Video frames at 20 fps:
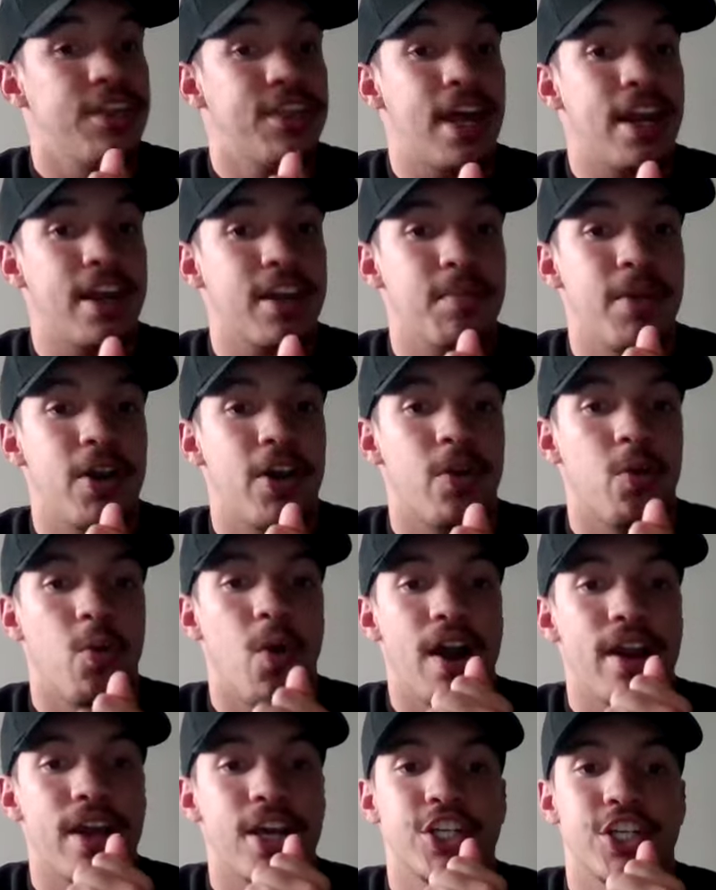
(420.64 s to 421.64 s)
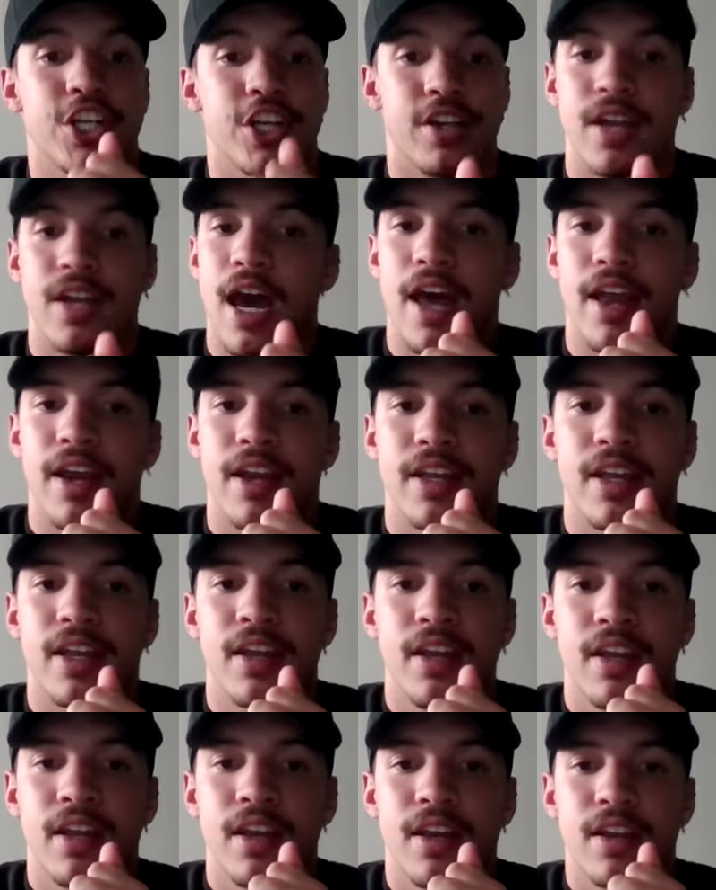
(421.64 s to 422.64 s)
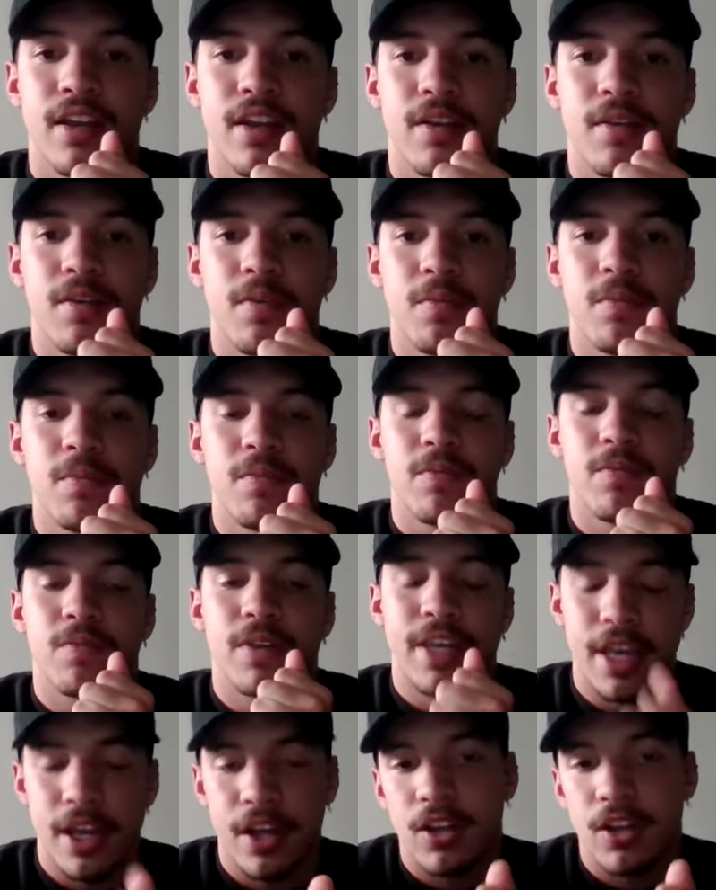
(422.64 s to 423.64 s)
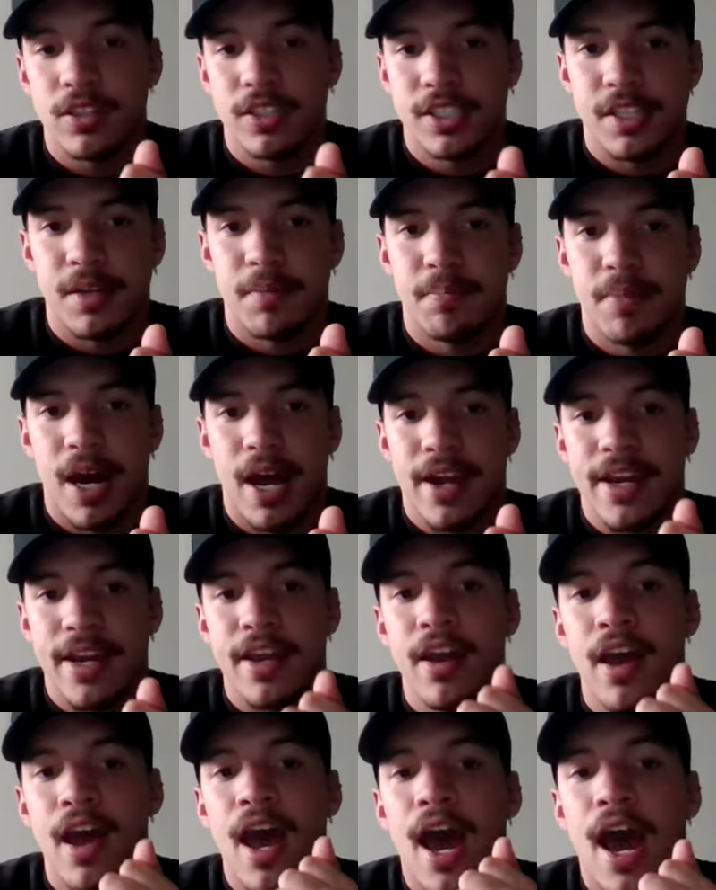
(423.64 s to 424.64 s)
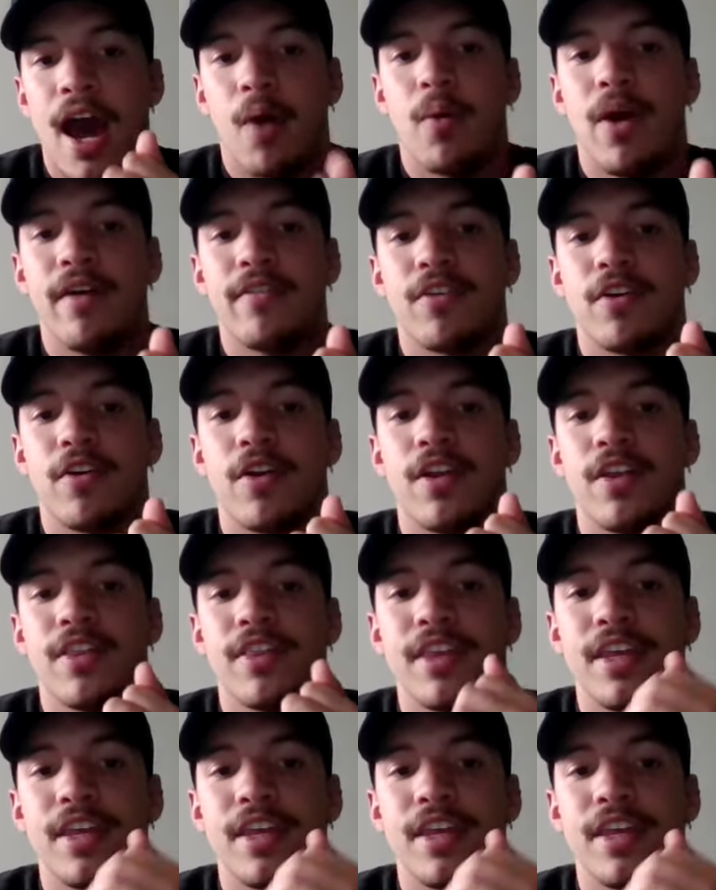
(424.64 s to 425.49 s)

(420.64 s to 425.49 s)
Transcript: synthetic marijuana should not kill somebody. However,